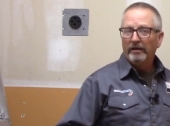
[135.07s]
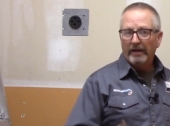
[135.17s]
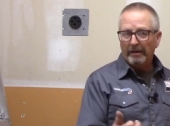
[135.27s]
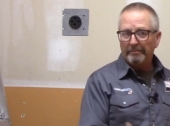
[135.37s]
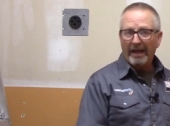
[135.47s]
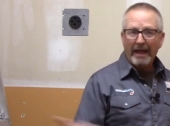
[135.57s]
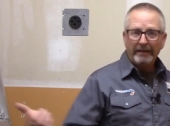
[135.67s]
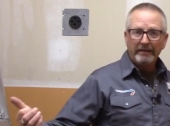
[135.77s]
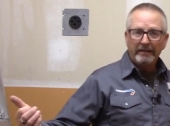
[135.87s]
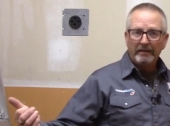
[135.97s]

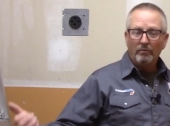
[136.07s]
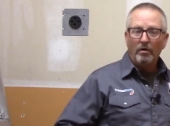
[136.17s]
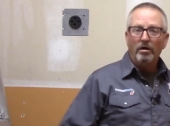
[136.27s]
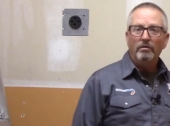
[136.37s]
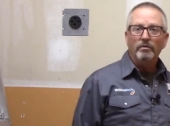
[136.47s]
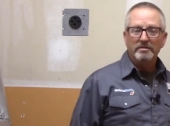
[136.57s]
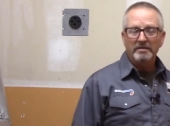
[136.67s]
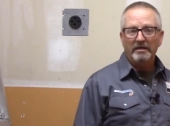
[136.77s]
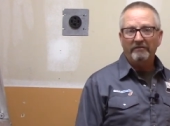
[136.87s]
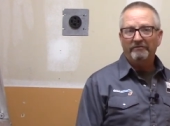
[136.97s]
abandoned in the wall was
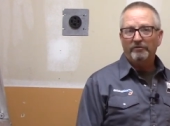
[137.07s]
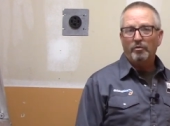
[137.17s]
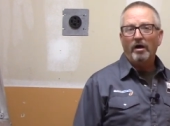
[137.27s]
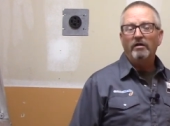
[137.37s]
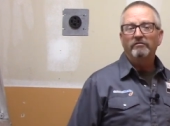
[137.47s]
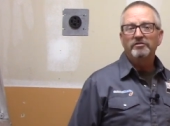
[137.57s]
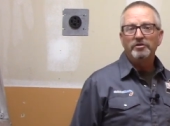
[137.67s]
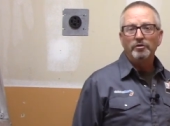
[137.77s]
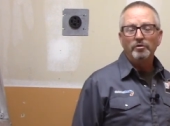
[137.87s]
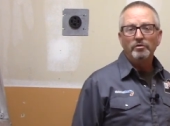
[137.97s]
a 12
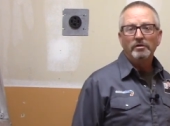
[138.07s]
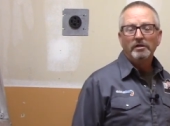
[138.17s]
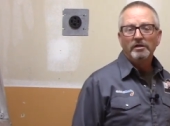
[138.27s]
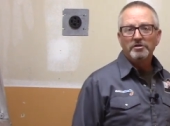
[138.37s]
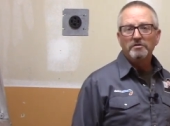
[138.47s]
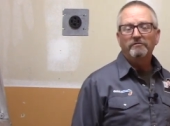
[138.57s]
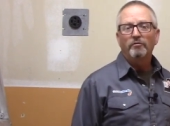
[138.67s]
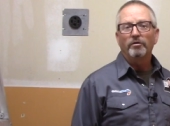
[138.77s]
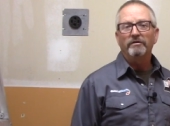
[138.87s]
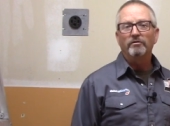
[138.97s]
2
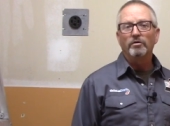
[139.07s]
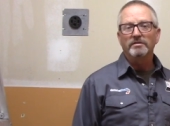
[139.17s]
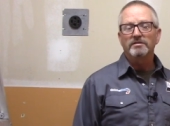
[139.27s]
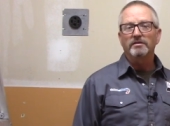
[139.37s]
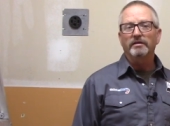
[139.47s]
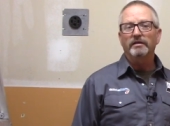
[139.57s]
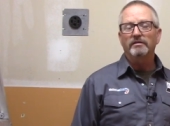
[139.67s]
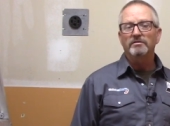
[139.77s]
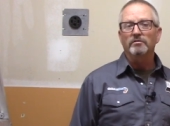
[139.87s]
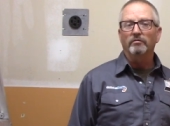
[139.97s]
240 volt circuit,
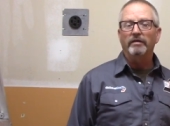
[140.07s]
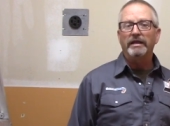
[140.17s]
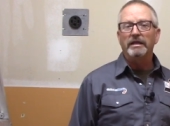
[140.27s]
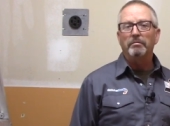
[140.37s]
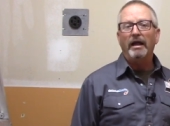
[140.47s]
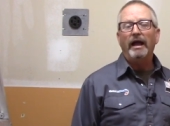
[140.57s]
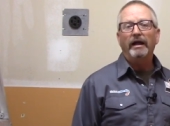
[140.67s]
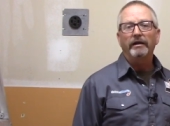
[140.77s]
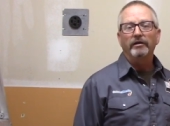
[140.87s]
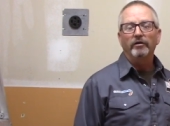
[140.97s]
so a red and a
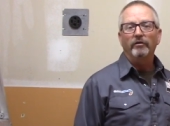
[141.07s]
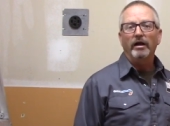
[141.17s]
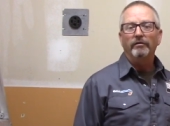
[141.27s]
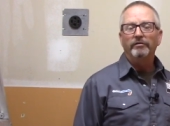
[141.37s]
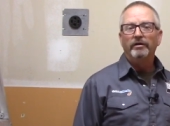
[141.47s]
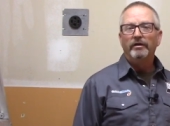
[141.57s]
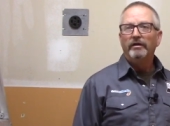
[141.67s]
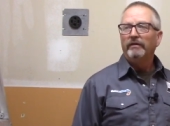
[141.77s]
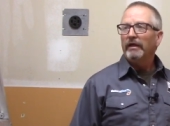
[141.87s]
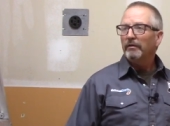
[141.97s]
black and a ground.
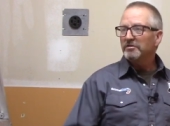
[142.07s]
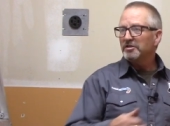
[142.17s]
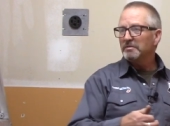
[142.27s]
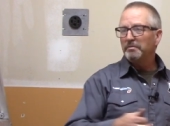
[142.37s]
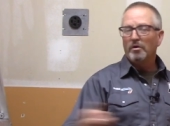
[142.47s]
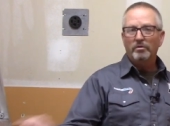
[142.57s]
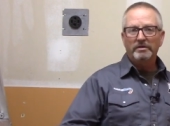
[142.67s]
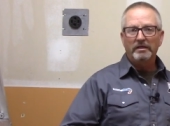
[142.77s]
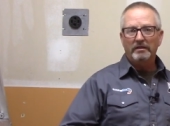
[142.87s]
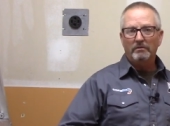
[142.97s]
That was just poked
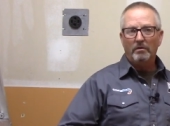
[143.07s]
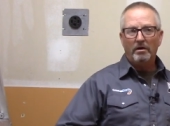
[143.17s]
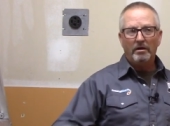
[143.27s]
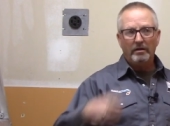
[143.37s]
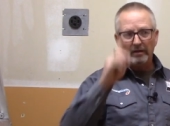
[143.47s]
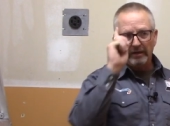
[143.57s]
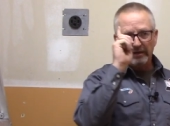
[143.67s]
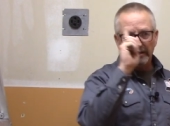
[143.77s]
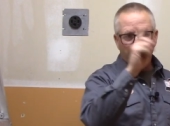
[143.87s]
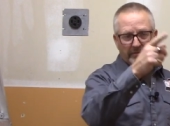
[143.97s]
into the wall and
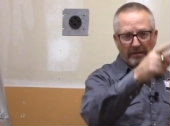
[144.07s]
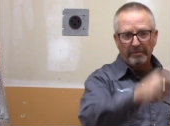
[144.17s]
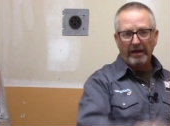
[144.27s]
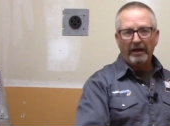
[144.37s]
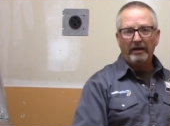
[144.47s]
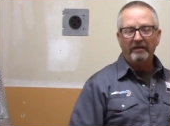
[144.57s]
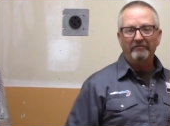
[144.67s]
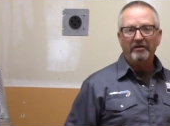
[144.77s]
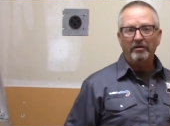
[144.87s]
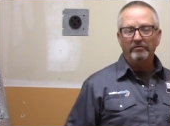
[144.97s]
in my panel I
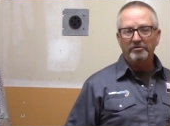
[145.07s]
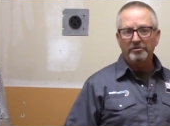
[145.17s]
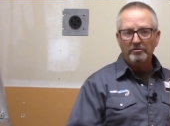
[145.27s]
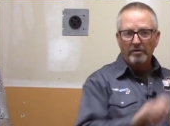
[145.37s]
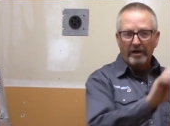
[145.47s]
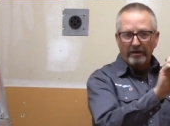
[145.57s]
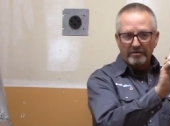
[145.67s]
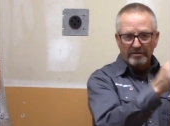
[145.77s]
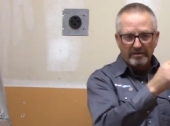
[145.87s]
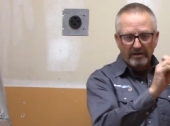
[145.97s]
found two
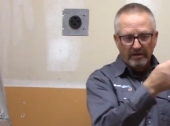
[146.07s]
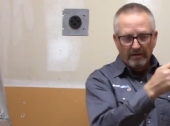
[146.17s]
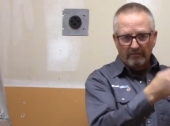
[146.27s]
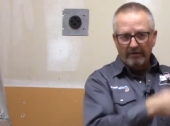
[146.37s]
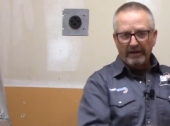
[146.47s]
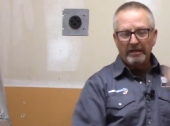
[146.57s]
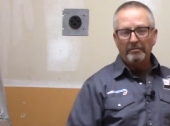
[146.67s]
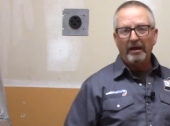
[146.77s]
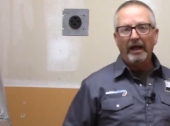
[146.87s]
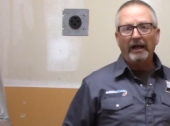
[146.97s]
wires Red and the
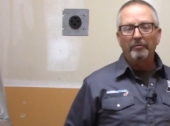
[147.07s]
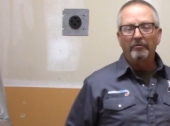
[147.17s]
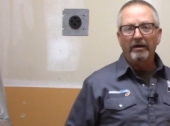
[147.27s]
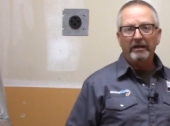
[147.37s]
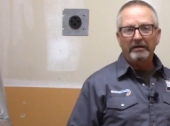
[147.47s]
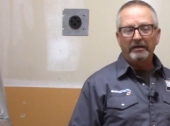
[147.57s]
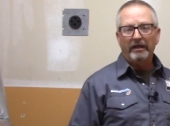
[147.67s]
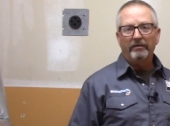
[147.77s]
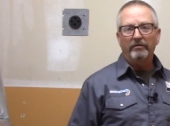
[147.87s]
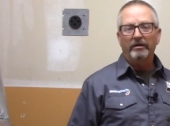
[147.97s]
black marretted
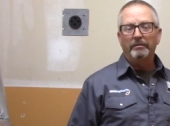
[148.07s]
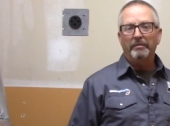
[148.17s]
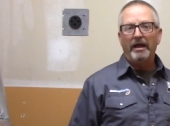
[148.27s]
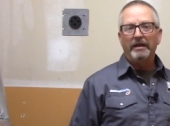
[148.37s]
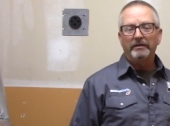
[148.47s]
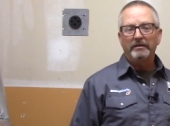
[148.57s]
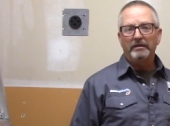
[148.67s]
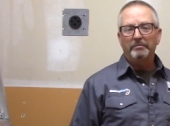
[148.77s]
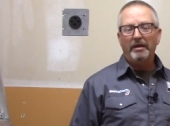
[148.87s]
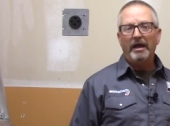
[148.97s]
together and abandoned in
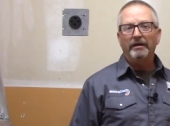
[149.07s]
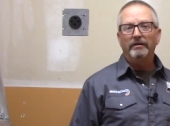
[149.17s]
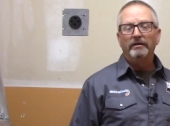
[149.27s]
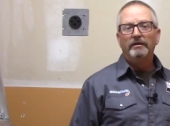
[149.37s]
the panel.